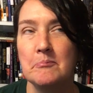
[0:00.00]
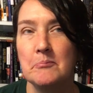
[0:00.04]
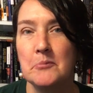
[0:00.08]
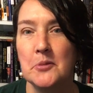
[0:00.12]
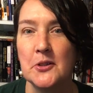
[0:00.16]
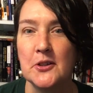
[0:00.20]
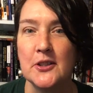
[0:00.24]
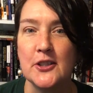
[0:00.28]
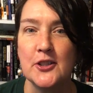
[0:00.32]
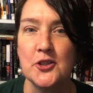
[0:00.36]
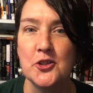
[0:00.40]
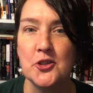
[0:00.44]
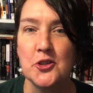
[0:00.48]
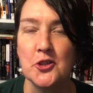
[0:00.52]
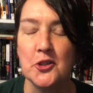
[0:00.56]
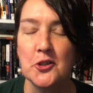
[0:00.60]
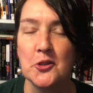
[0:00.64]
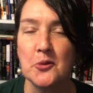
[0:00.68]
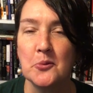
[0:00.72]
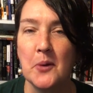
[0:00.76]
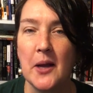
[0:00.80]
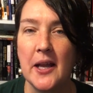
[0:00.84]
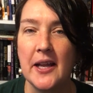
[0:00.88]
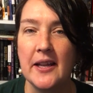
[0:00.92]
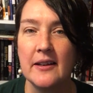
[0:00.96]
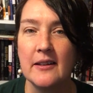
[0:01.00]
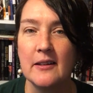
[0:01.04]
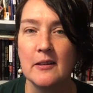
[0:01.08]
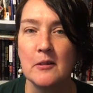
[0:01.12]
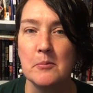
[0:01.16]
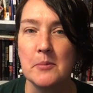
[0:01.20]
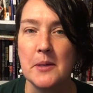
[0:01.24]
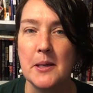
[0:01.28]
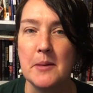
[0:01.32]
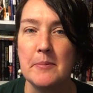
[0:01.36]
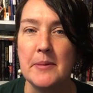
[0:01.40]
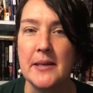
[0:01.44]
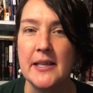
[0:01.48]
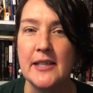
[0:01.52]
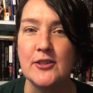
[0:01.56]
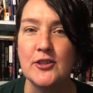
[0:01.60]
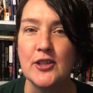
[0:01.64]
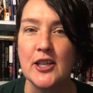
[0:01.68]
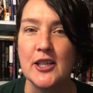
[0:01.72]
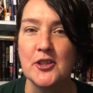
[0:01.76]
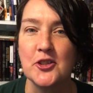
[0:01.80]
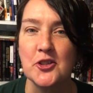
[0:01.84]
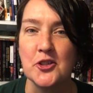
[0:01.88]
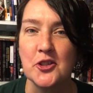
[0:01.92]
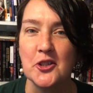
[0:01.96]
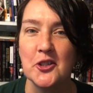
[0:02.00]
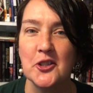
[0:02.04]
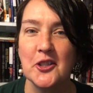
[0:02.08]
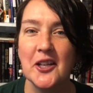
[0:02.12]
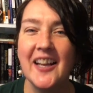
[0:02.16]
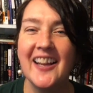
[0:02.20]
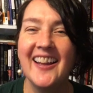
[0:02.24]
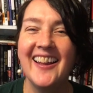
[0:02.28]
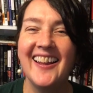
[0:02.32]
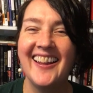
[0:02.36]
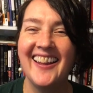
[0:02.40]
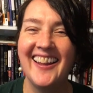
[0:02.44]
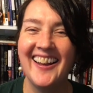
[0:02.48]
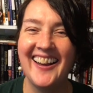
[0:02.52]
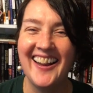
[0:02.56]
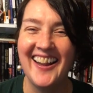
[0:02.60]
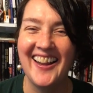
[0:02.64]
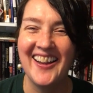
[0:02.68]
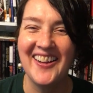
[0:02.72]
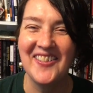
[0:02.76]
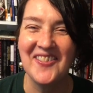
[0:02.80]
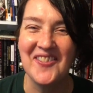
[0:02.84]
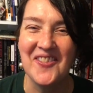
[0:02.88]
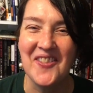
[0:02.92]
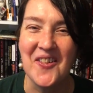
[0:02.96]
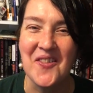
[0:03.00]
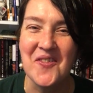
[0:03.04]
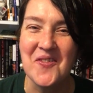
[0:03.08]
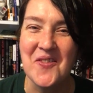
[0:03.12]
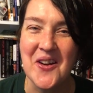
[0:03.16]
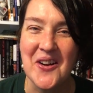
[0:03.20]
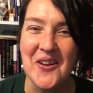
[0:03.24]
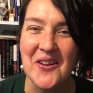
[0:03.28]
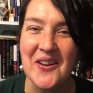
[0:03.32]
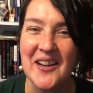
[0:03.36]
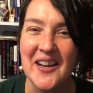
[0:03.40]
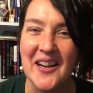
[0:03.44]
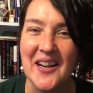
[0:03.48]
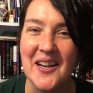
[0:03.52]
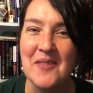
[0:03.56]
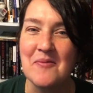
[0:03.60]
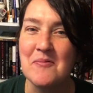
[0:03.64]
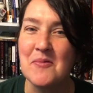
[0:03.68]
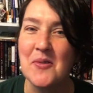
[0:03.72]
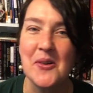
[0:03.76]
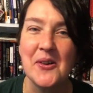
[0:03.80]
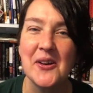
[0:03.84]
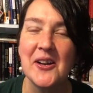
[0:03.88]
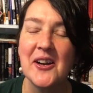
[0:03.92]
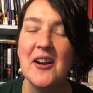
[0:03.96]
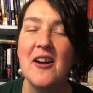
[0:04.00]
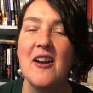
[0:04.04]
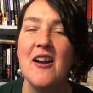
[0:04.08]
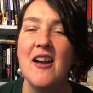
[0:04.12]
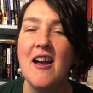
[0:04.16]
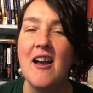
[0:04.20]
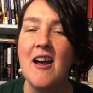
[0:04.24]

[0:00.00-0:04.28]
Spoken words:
put this shirt away and it'll be a PJ shirt and I won't wear it anymore.